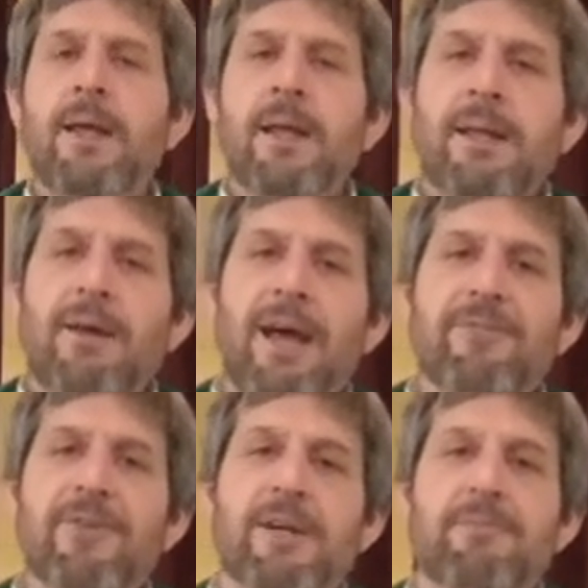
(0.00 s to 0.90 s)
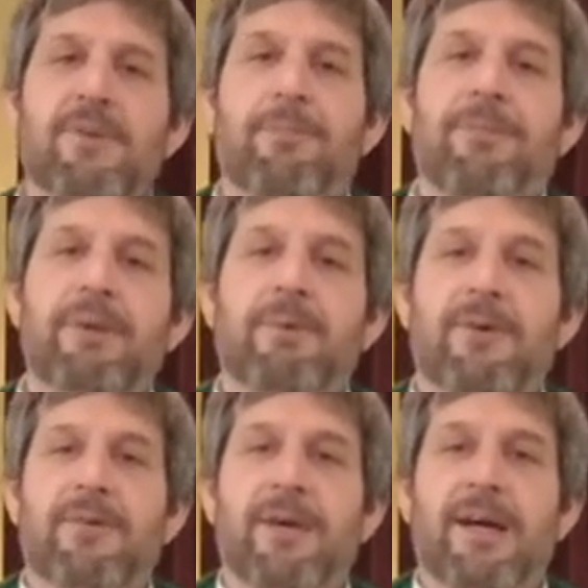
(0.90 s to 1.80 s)
Now laughter comes up 3 more
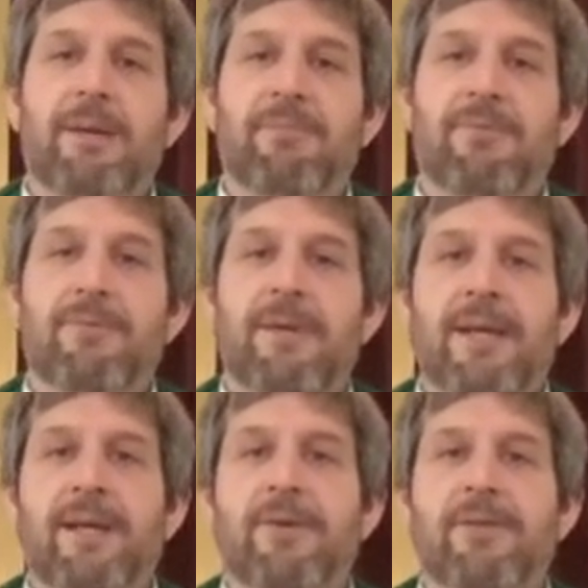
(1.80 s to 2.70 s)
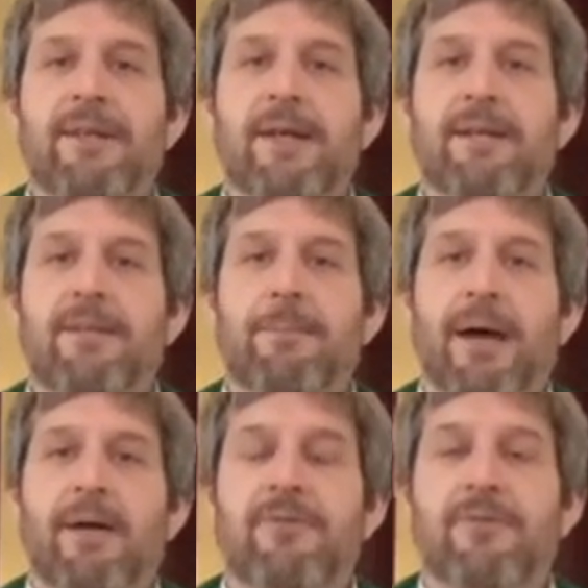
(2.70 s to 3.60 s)
times here at the end of the
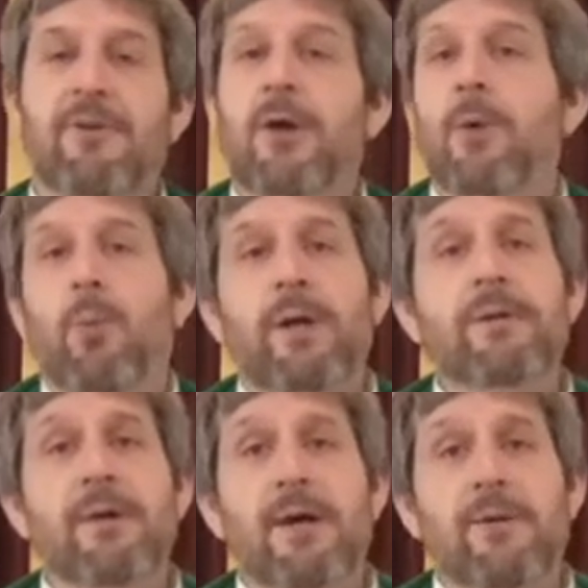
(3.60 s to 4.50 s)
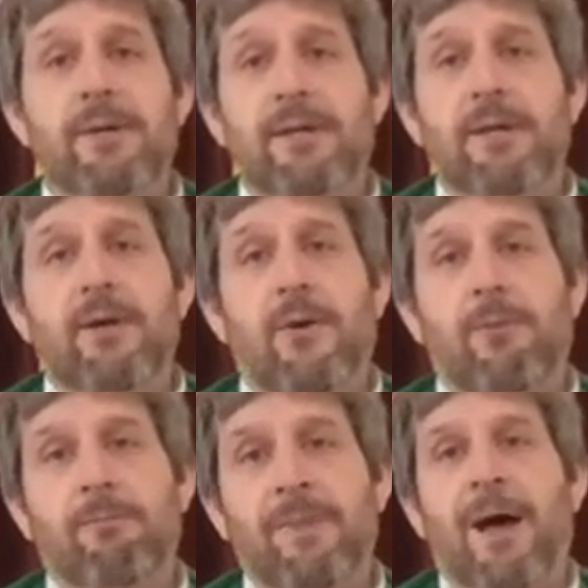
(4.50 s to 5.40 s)
passage. One you're not going to know.
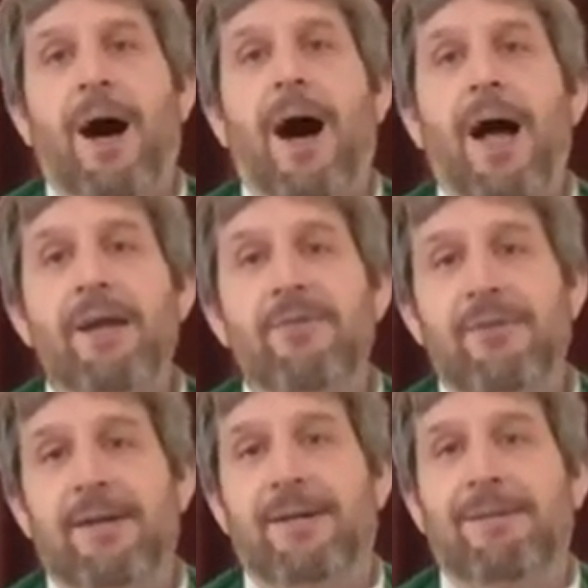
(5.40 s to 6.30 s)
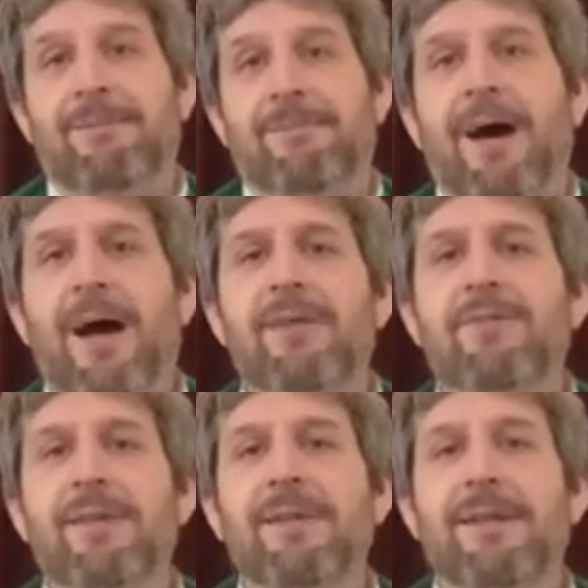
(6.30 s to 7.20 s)
Isaac,
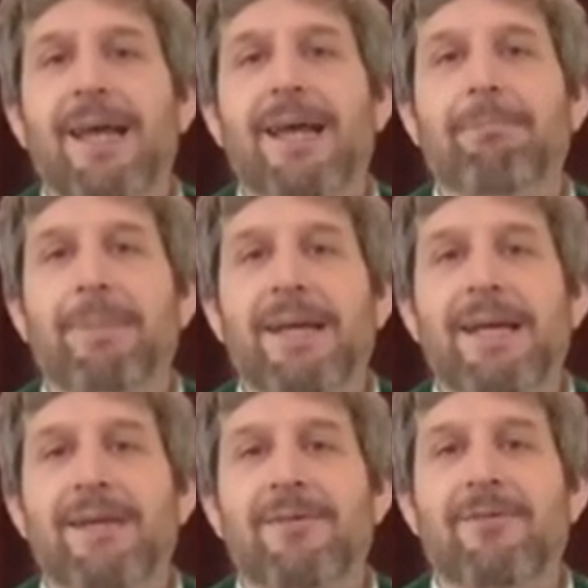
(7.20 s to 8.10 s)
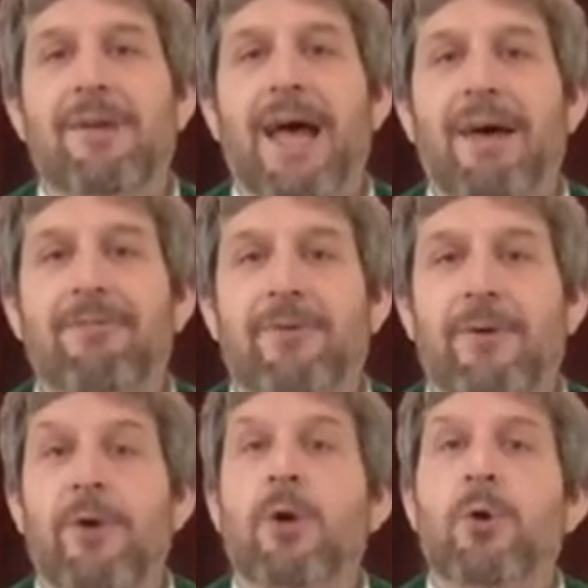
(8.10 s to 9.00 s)
the name means
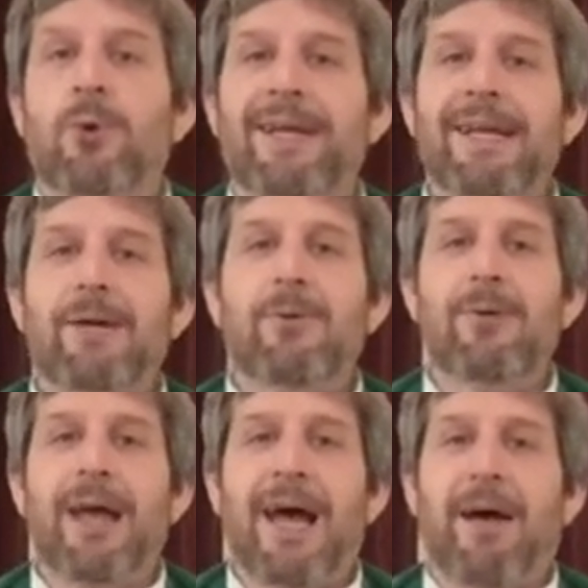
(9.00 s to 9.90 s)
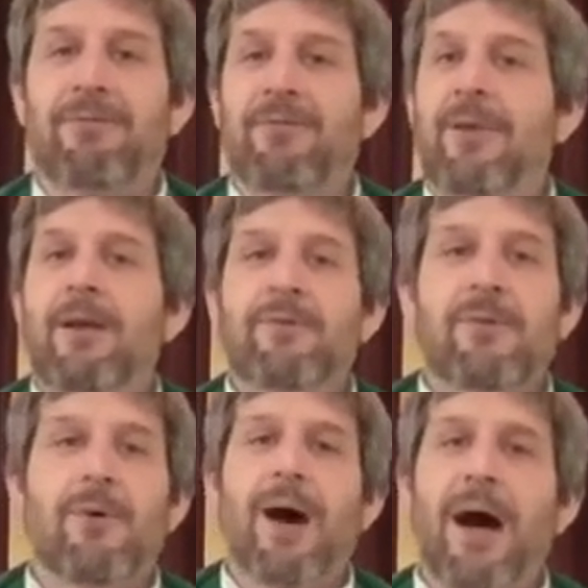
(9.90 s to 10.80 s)
laughter, or he who laughs.
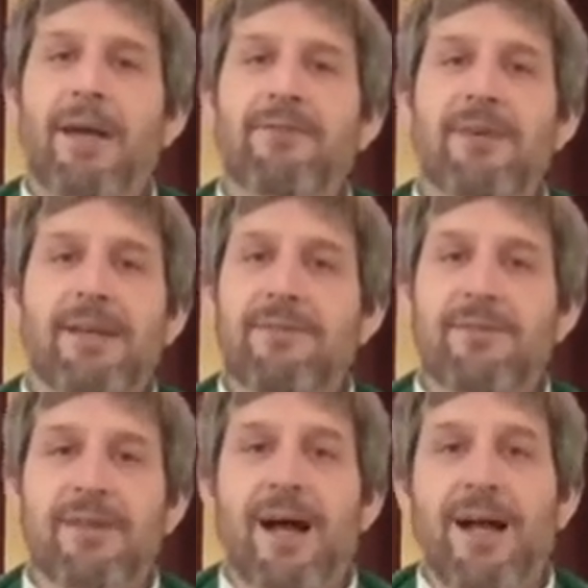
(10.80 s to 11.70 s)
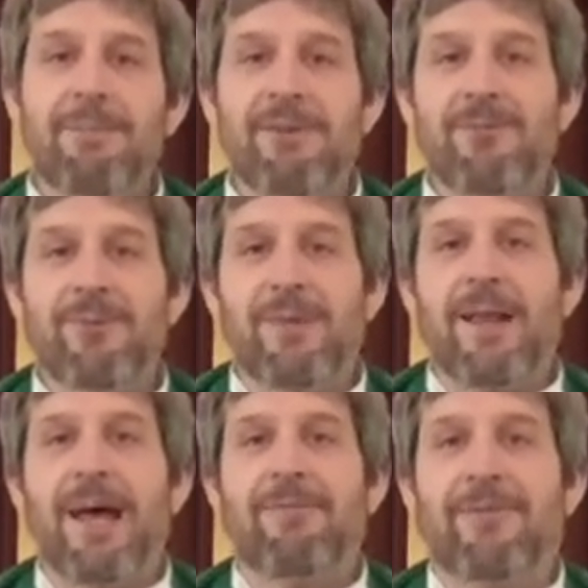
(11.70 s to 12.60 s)
So Isaac is synonymous with
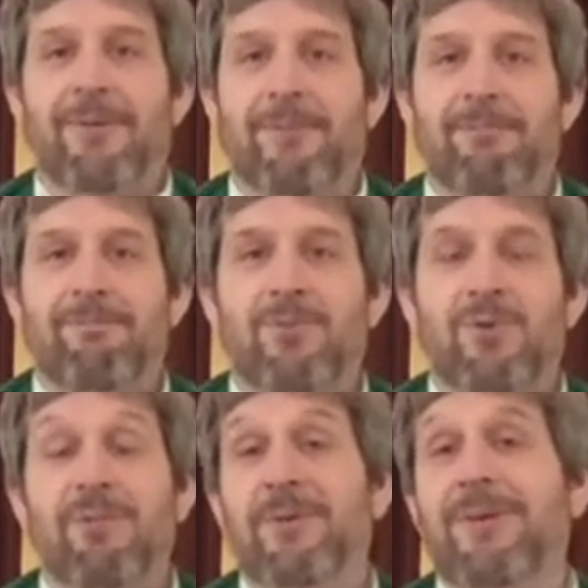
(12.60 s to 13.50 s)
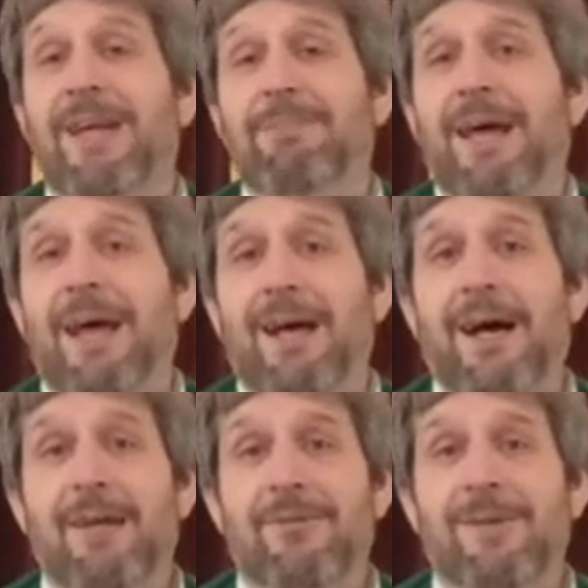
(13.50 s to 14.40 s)
laughter. So if you're named
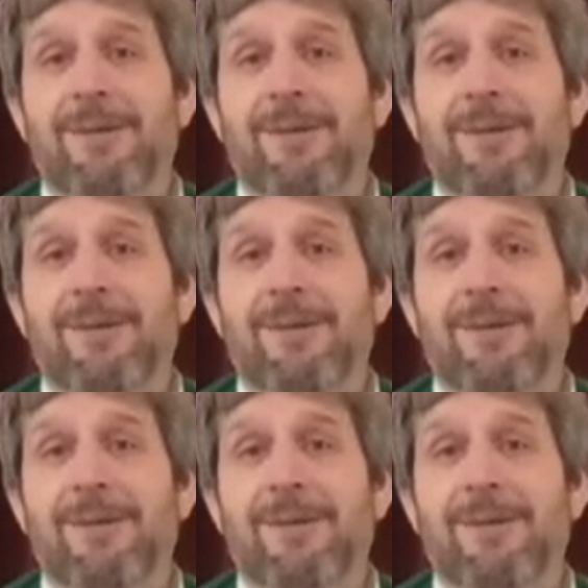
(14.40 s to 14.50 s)
Isaac,